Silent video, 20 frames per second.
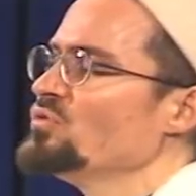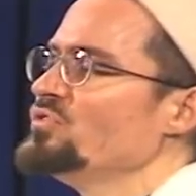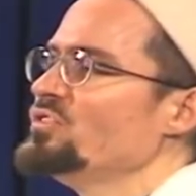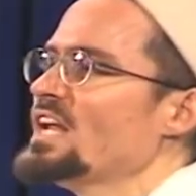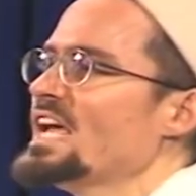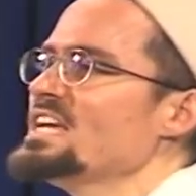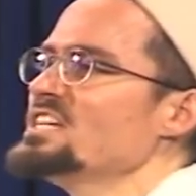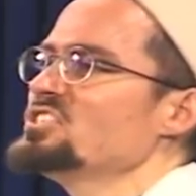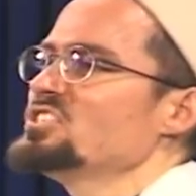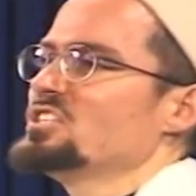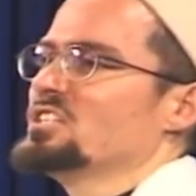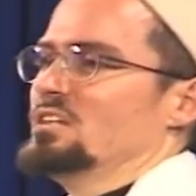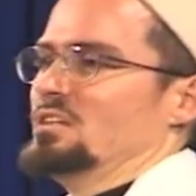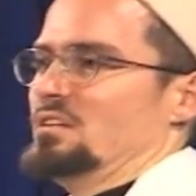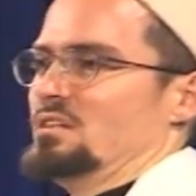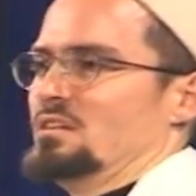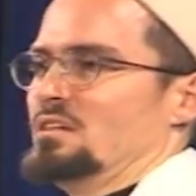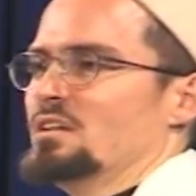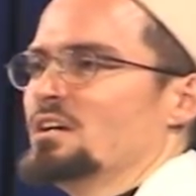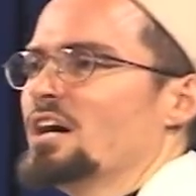nation
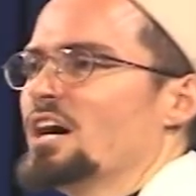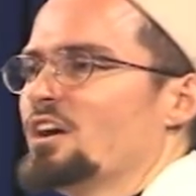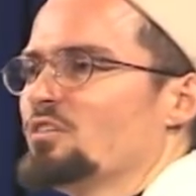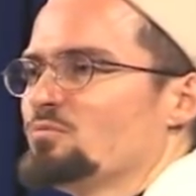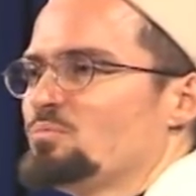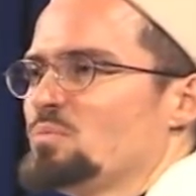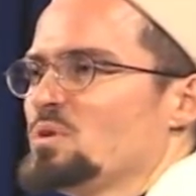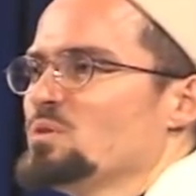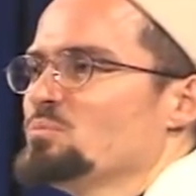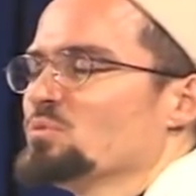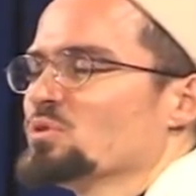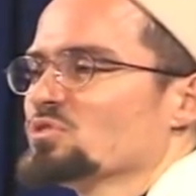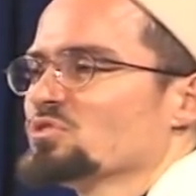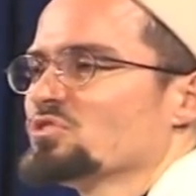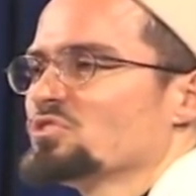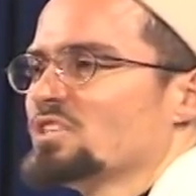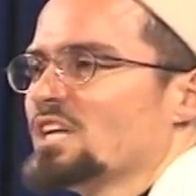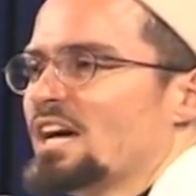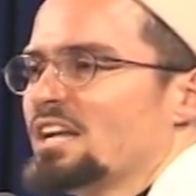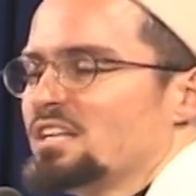of people
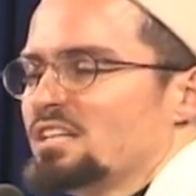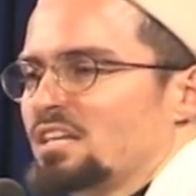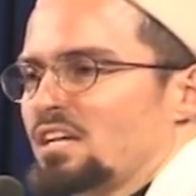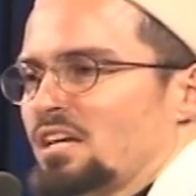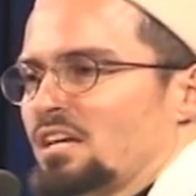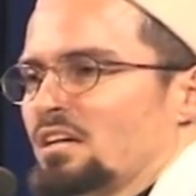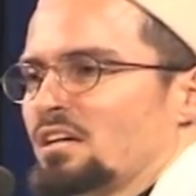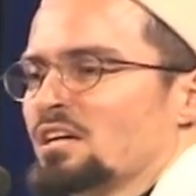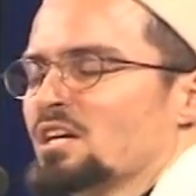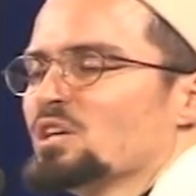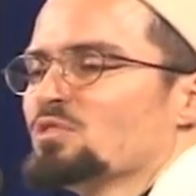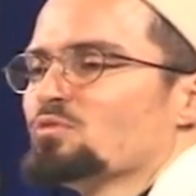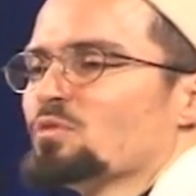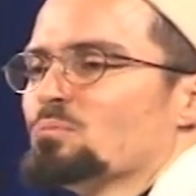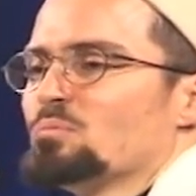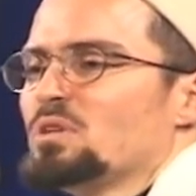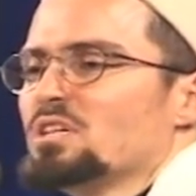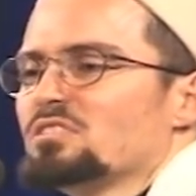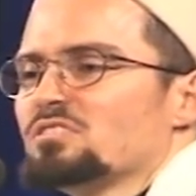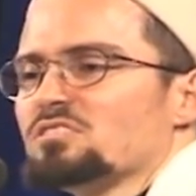studying for
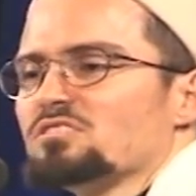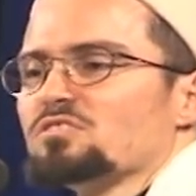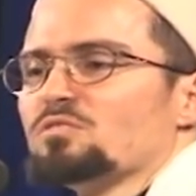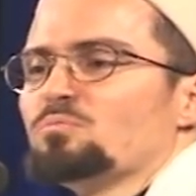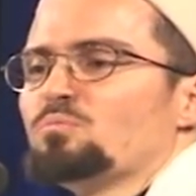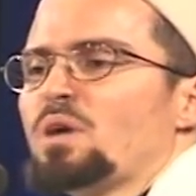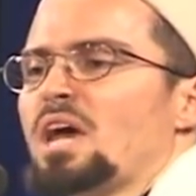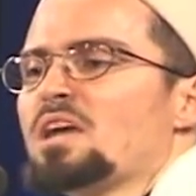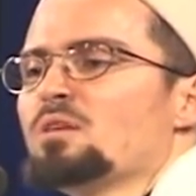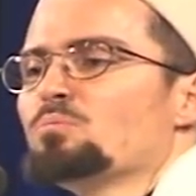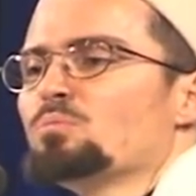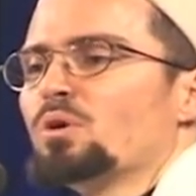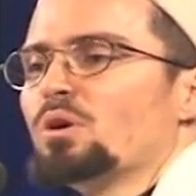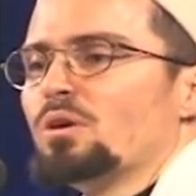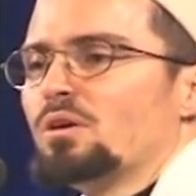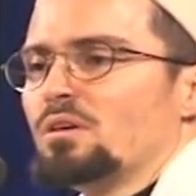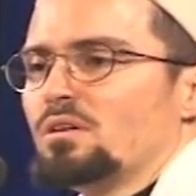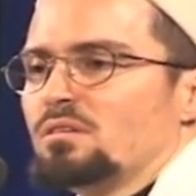pieces of paper.